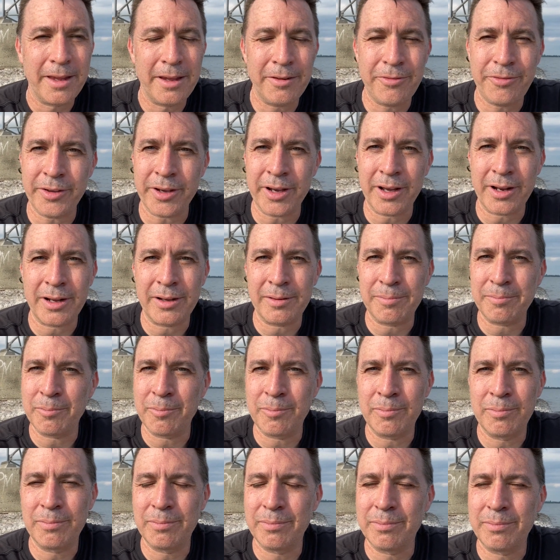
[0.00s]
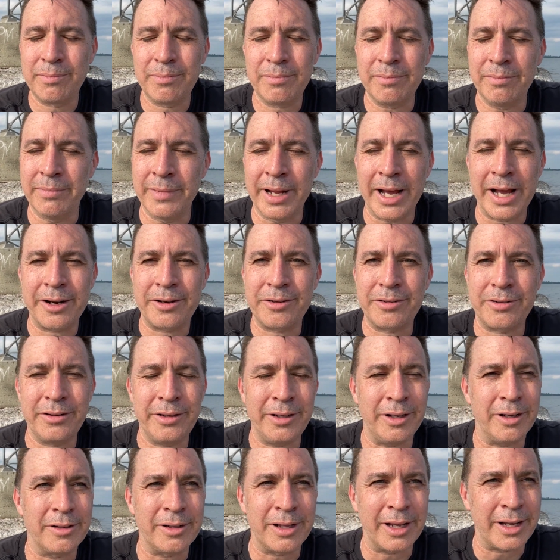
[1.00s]
If you got a
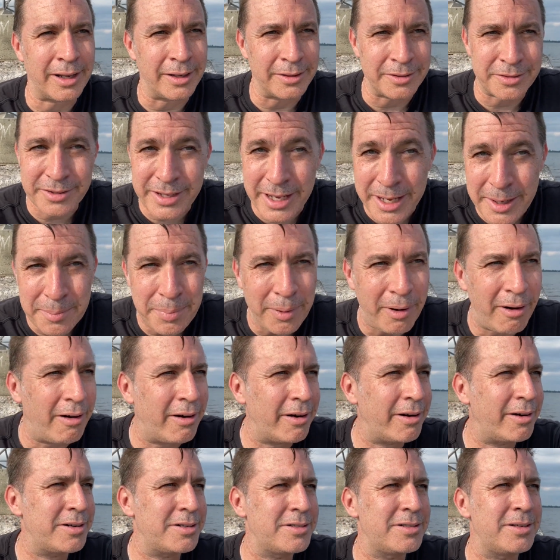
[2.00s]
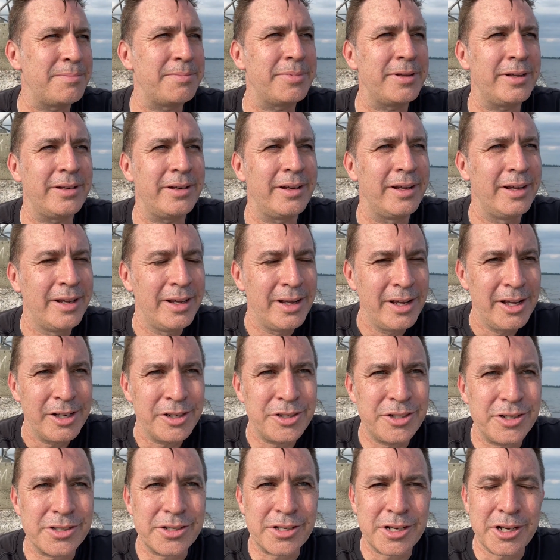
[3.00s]
natural, like a state park or something,
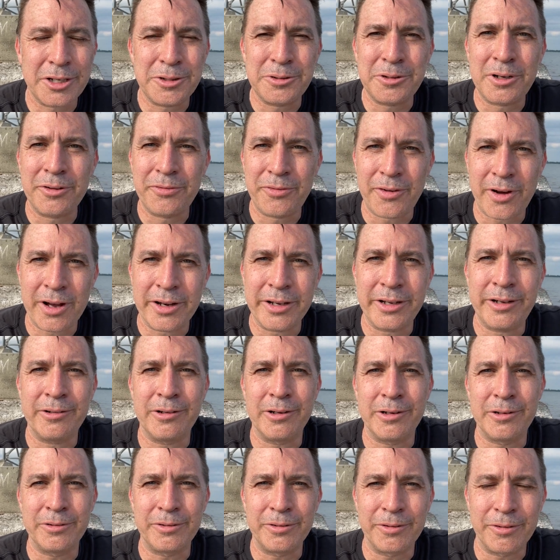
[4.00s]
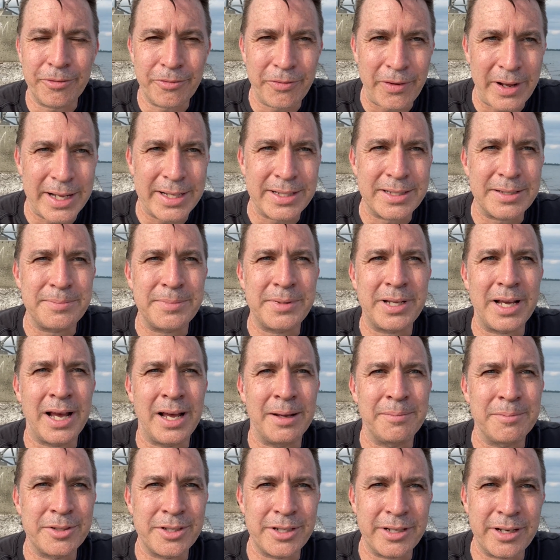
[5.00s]
just go off on your own. Find some
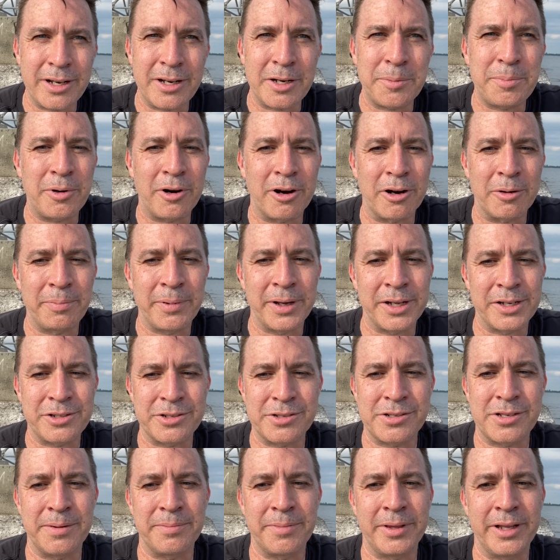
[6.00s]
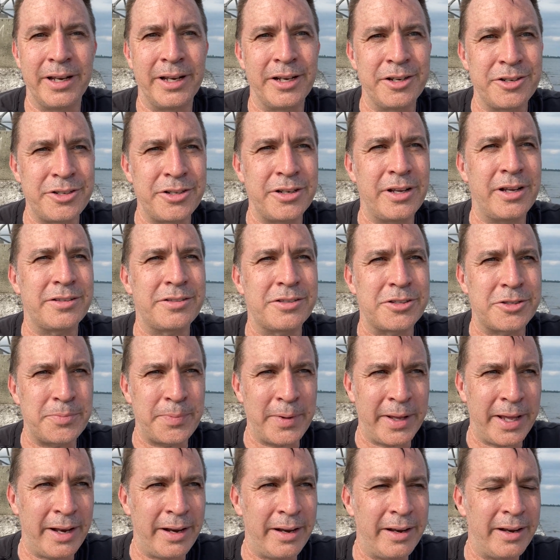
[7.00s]
time, sit on a park bench or something, and just
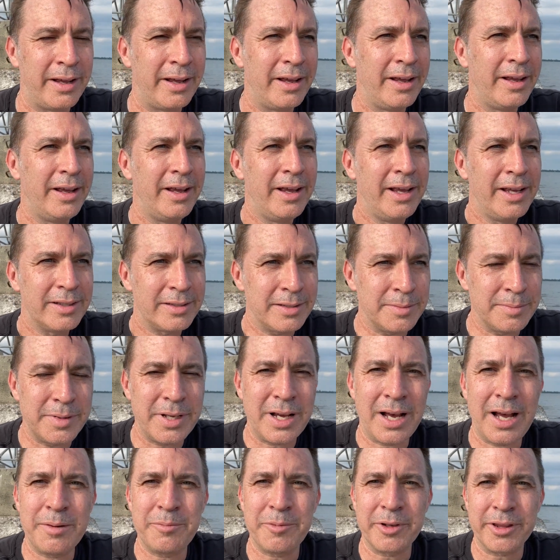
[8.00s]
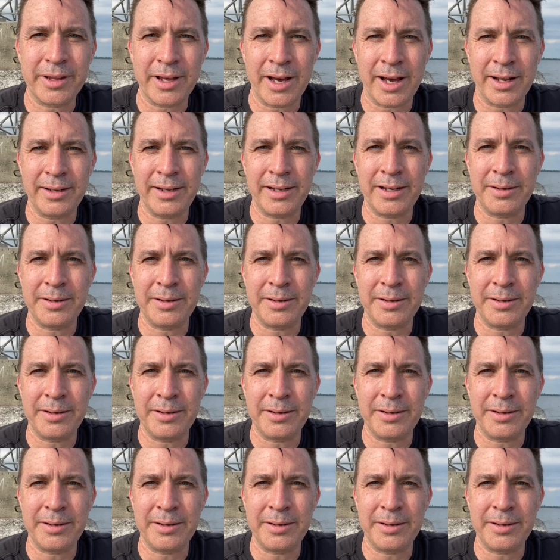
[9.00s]
spend some time with God.